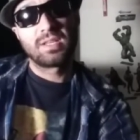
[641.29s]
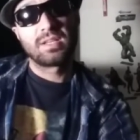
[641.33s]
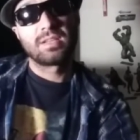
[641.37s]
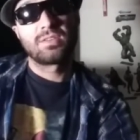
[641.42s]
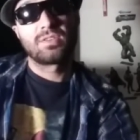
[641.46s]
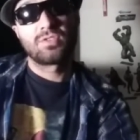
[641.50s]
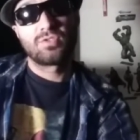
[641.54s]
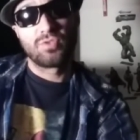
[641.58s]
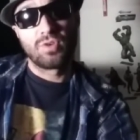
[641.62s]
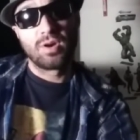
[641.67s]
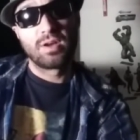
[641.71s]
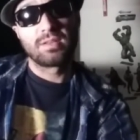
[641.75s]
the
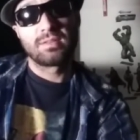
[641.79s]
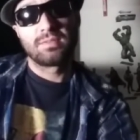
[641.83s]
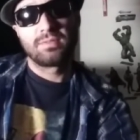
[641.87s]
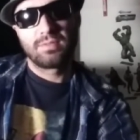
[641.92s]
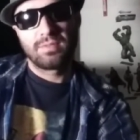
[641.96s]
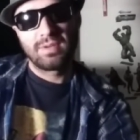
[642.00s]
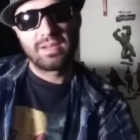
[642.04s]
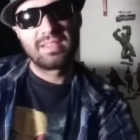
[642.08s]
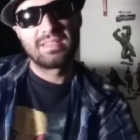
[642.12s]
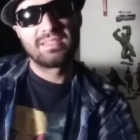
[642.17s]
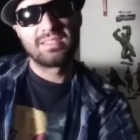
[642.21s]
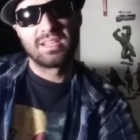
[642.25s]
cro-
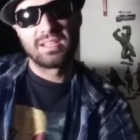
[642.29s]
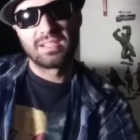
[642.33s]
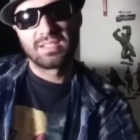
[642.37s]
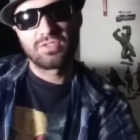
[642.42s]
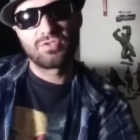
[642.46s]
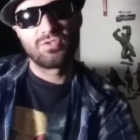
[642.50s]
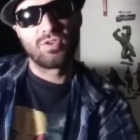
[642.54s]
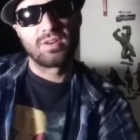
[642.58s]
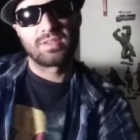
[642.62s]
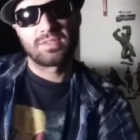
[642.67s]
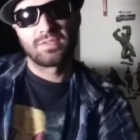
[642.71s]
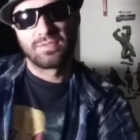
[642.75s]
when he does
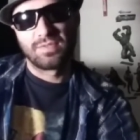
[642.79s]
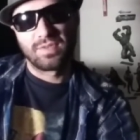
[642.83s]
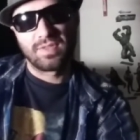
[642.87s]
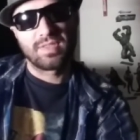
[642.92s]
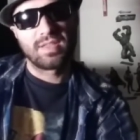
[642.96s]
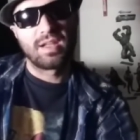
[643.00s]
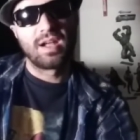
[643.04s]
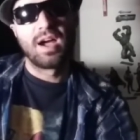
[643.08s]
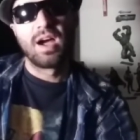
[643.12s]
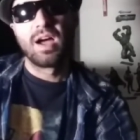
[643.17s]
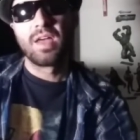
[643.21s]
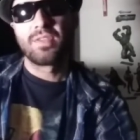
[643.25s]
crossover
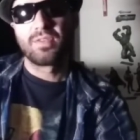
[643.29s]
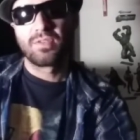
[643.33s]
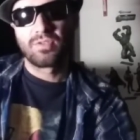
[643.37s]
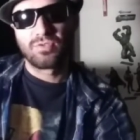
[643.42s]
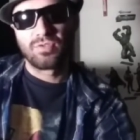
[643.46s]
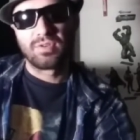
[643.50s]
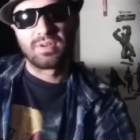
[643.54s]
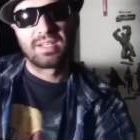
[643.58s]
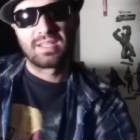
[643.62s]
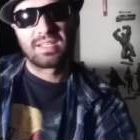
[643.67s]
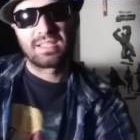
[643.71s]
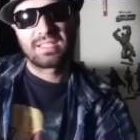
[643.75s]
with other
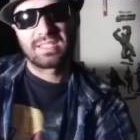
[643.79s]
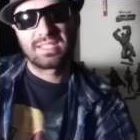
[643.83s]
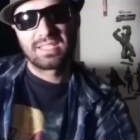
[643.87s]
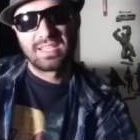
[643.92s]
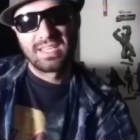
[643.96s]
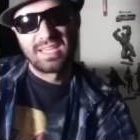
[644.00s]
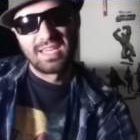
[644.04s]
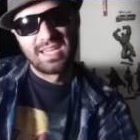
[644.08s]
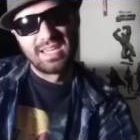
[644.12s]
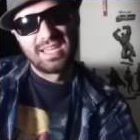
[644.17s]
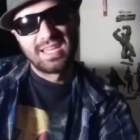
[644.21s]
critics.